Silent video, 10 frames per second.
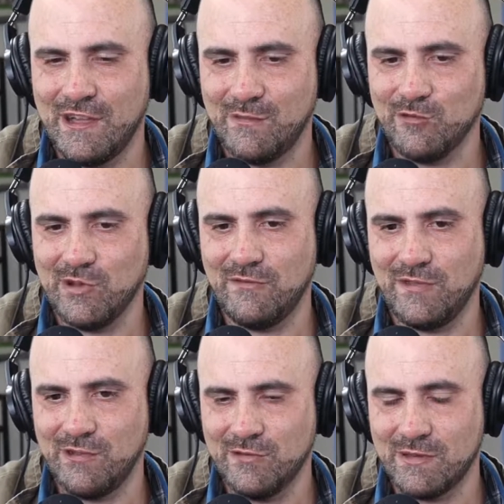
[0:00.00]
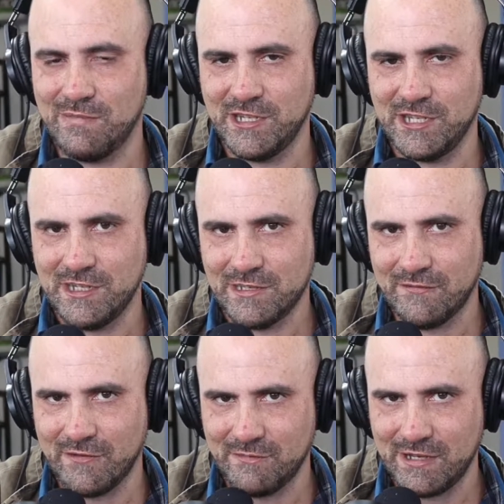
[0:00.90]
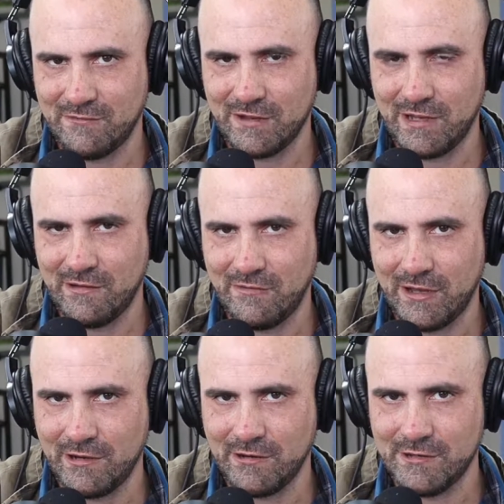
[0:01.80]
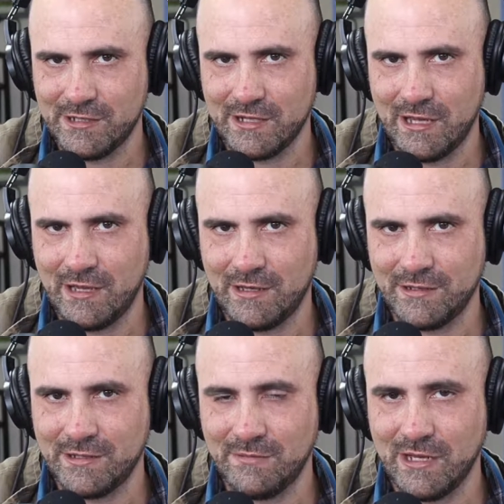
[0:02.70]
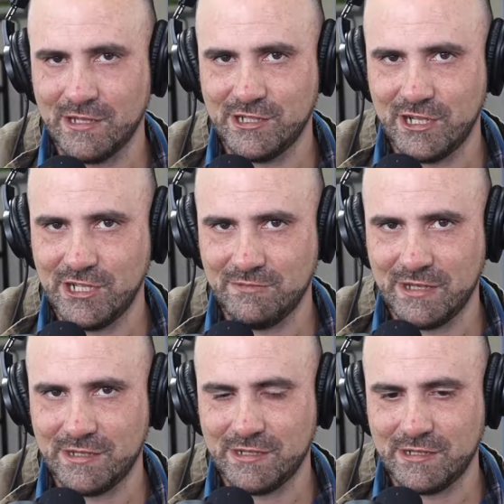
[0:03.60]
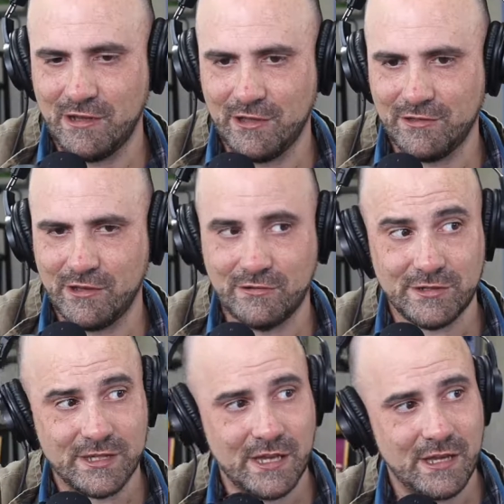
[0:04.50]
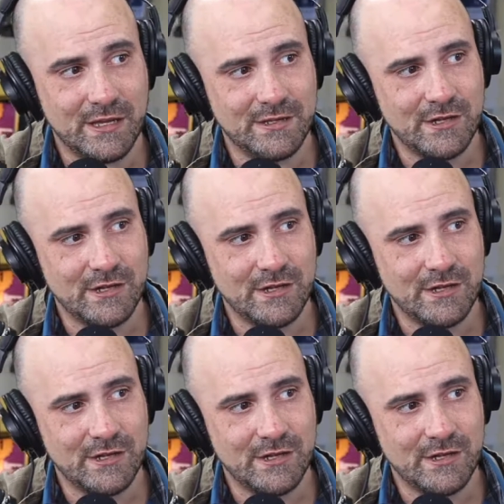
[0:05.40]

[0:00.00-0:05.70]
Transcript: review the pitches from different innovators and make a judgment on those. And